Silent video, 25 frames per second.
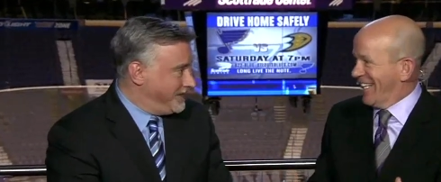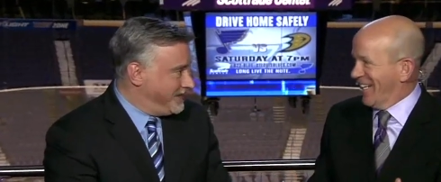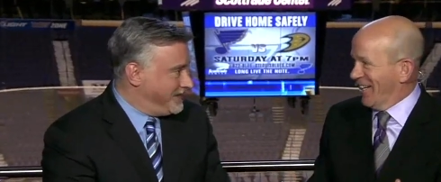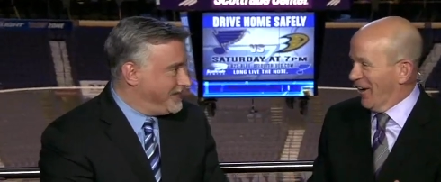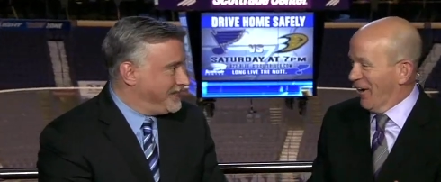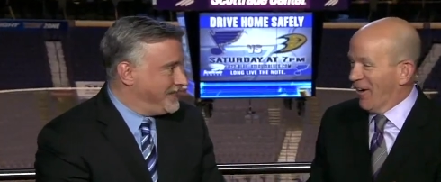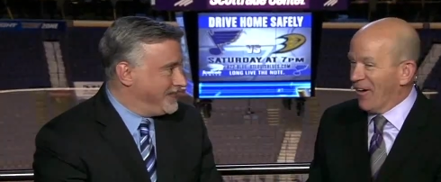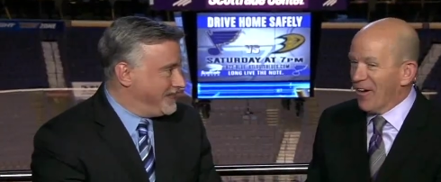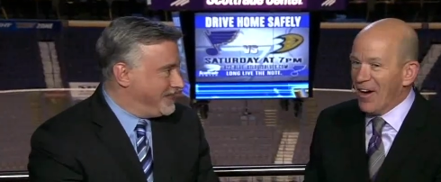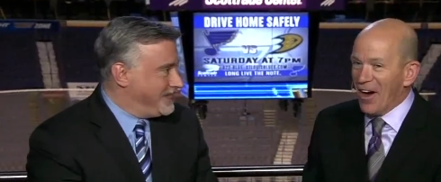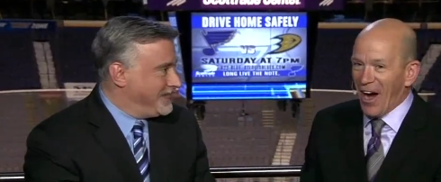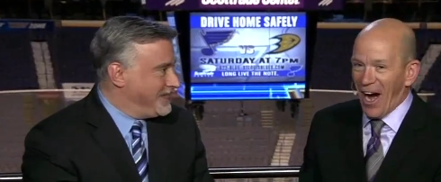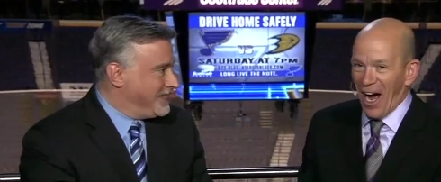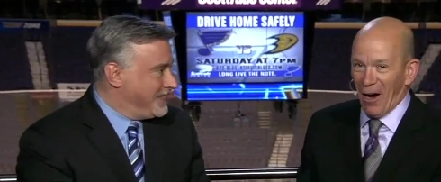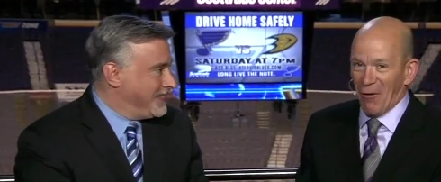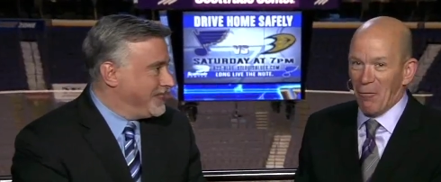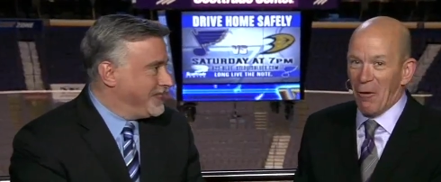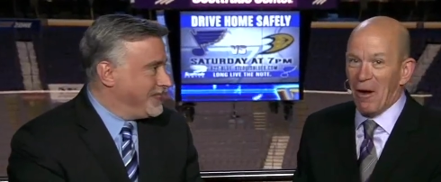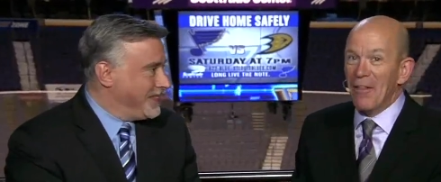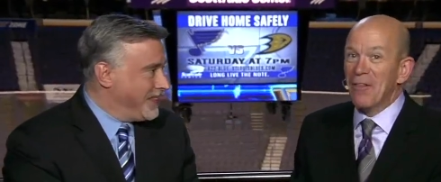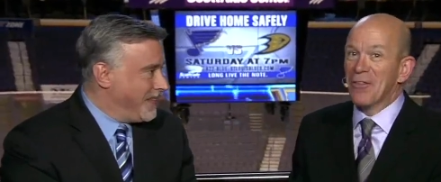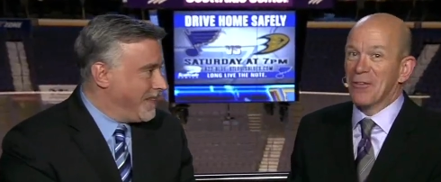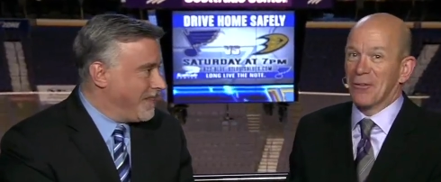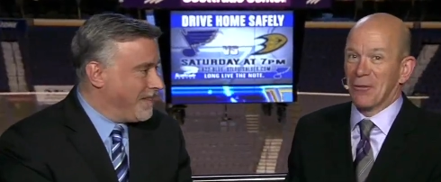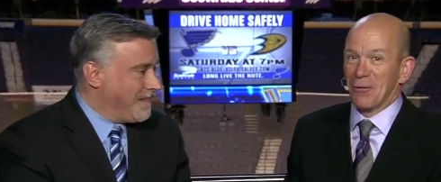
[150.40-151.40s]
Speaker 1: you know, I
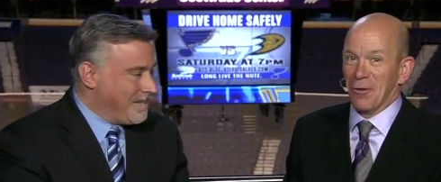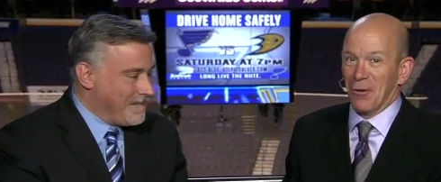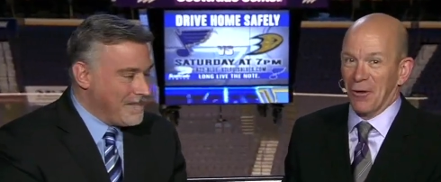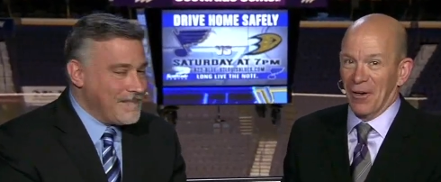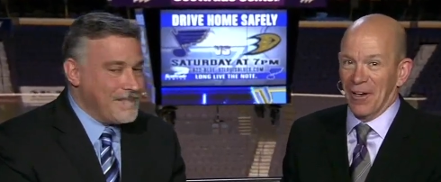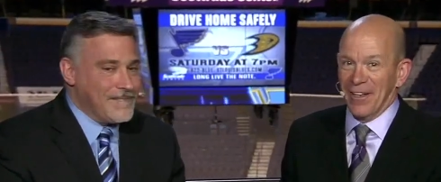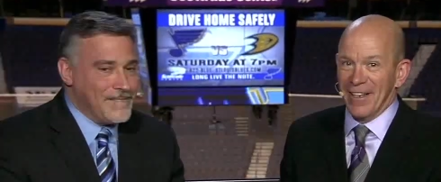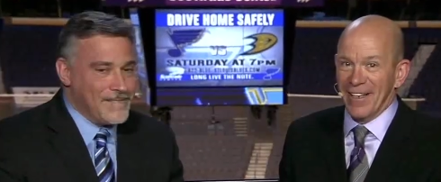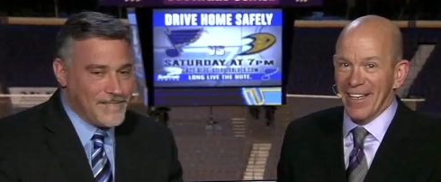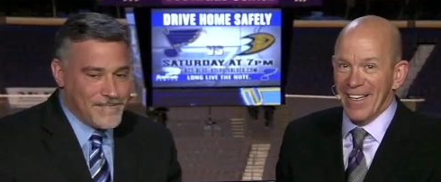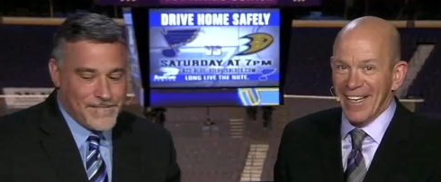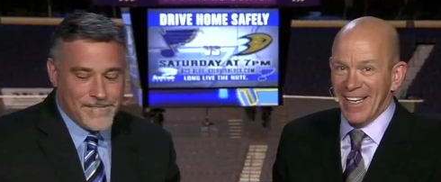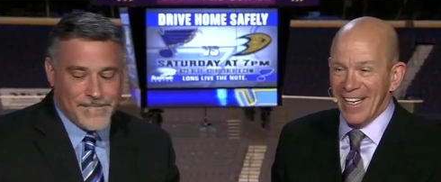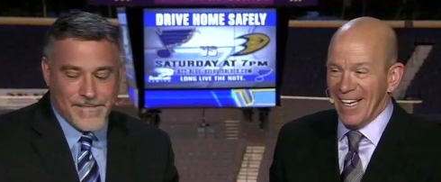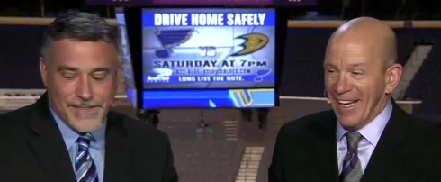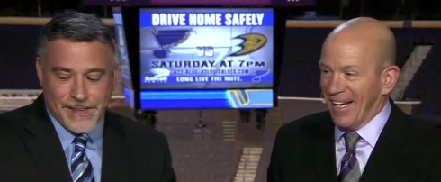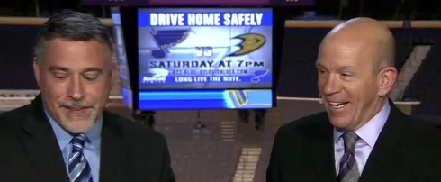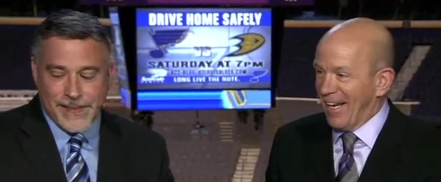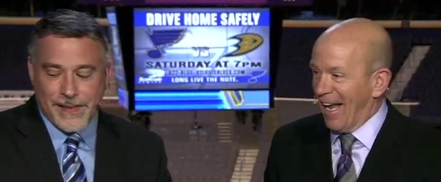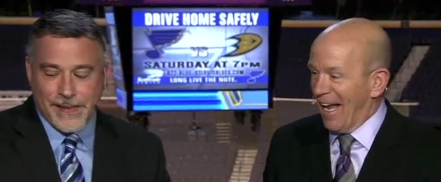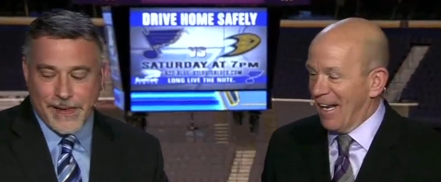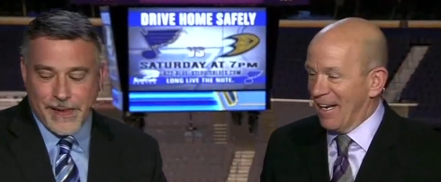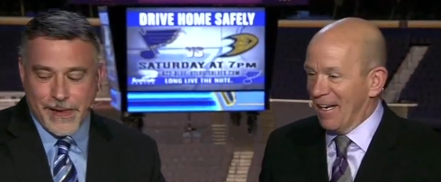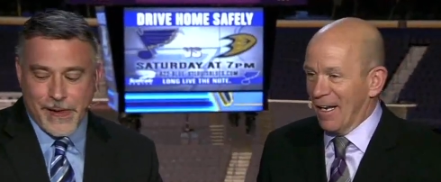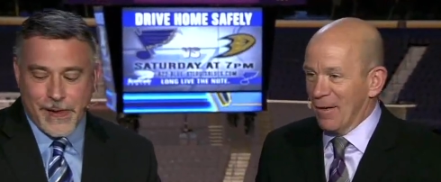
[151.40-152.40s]
went through it,
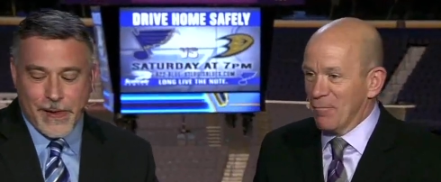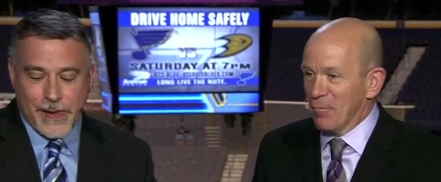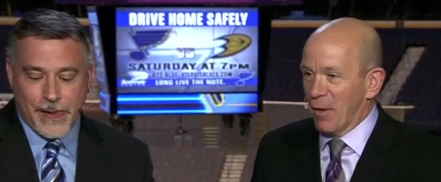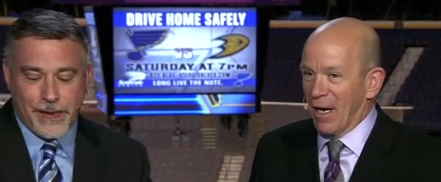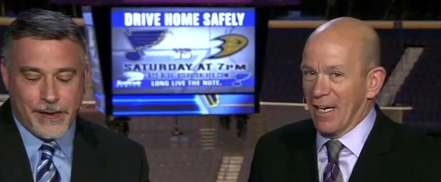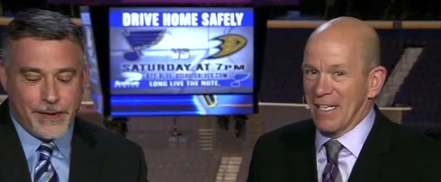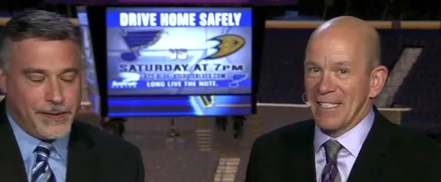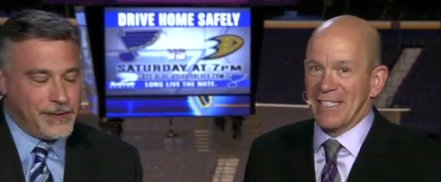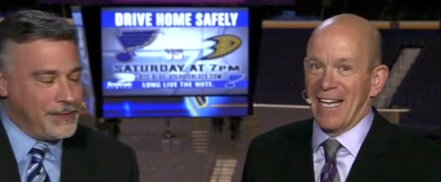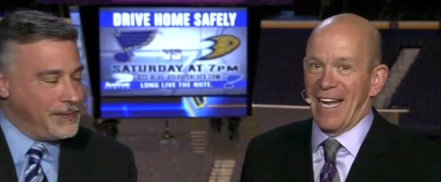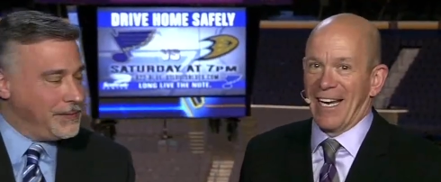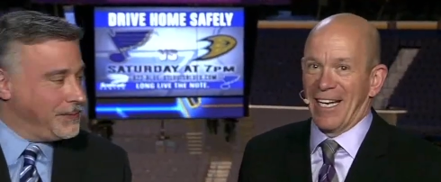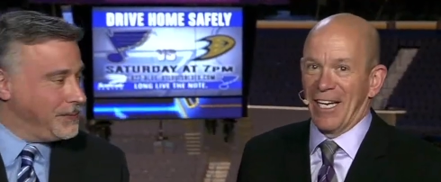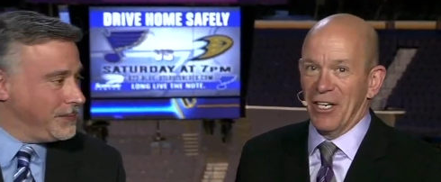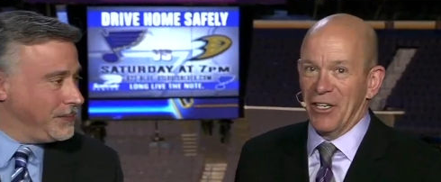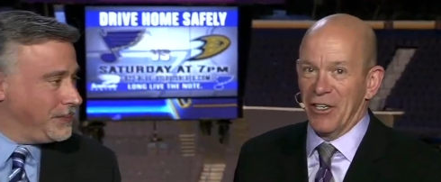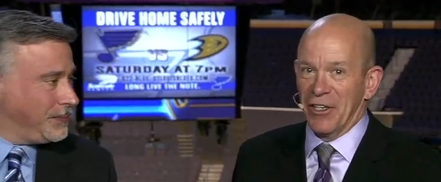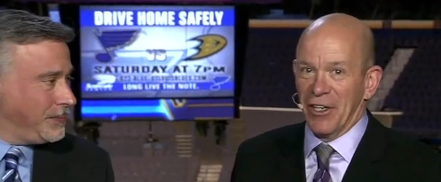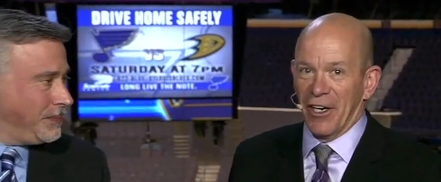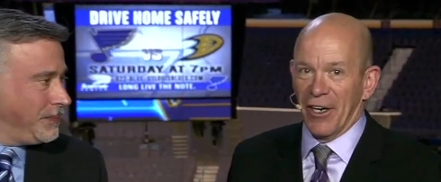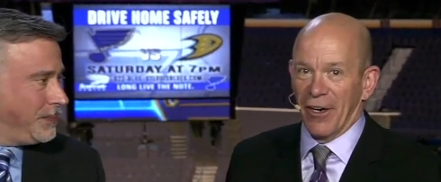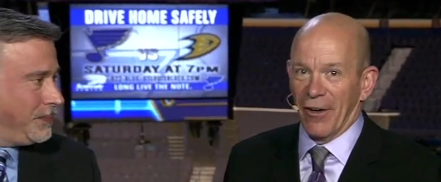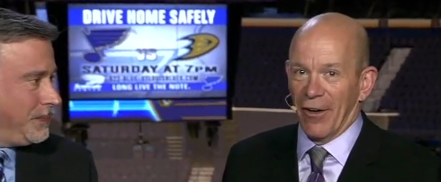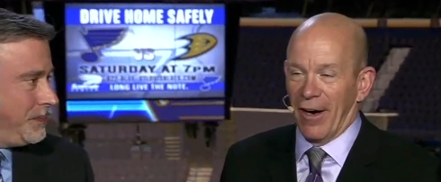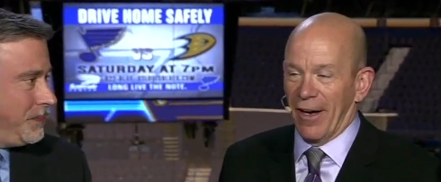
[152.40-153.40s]
and in my second
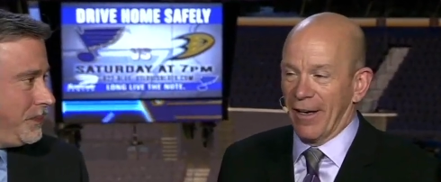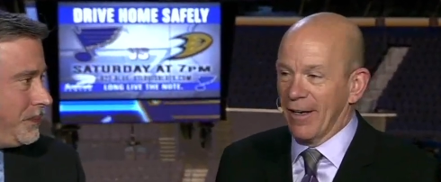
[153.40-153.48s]
year,